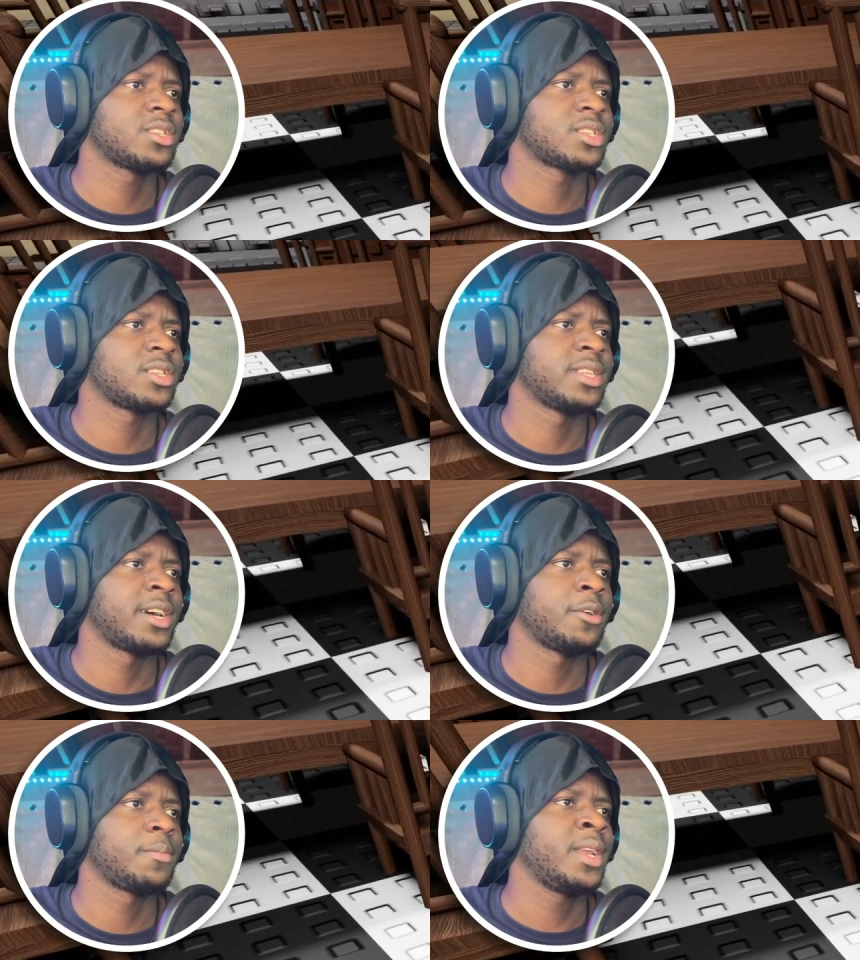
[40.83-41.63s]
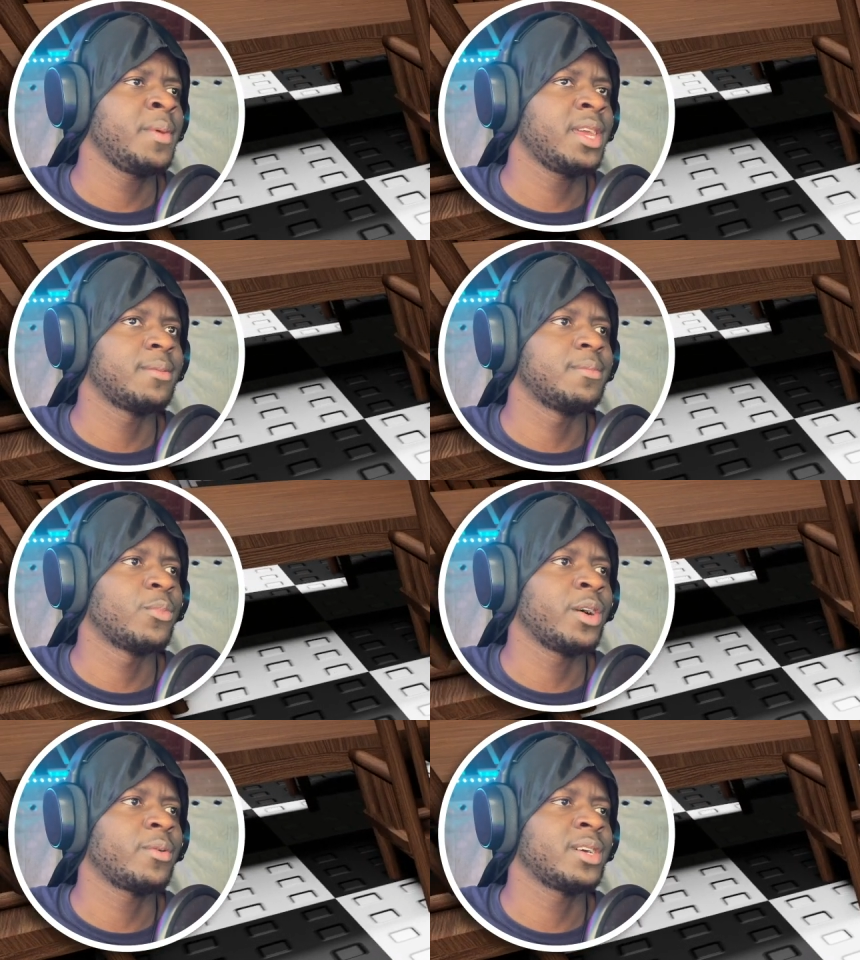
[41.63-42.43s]
Let's just clean that up. I didn't make
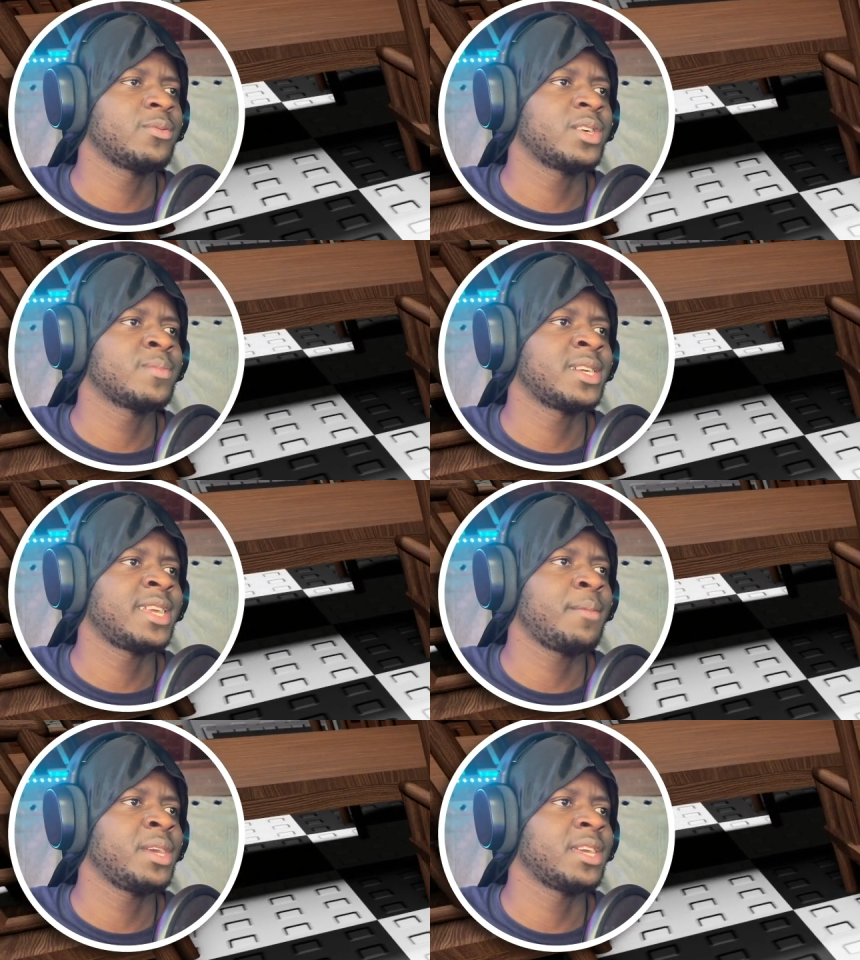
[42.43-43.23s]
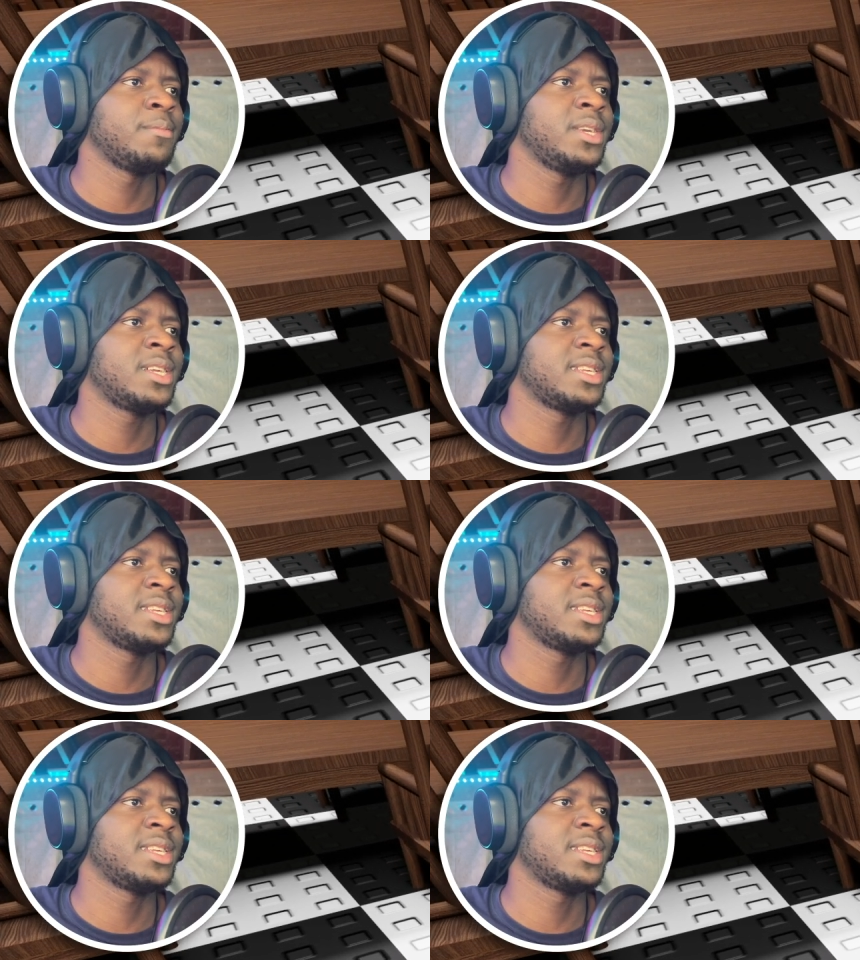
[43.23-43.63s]
him. Why is my dad making me